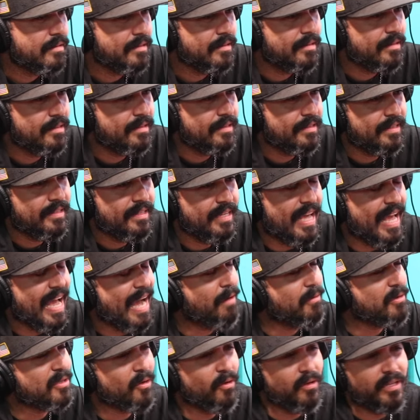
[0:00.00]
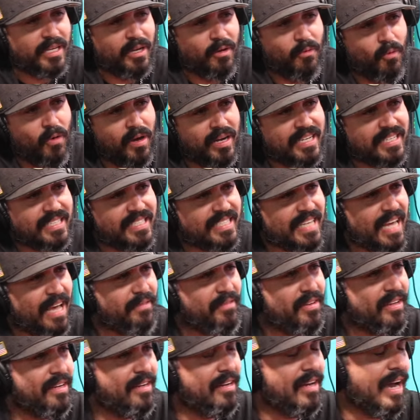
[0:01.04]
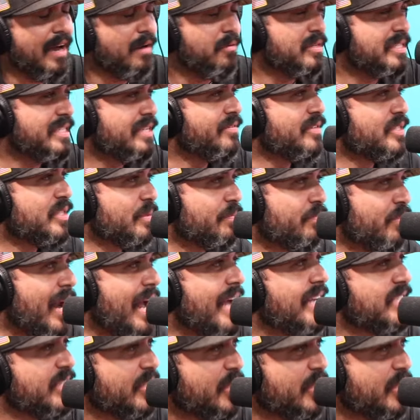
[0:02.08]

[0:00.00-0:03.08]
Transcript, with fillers: point, man? Yeah, I was only a one in seven. I was even surprised to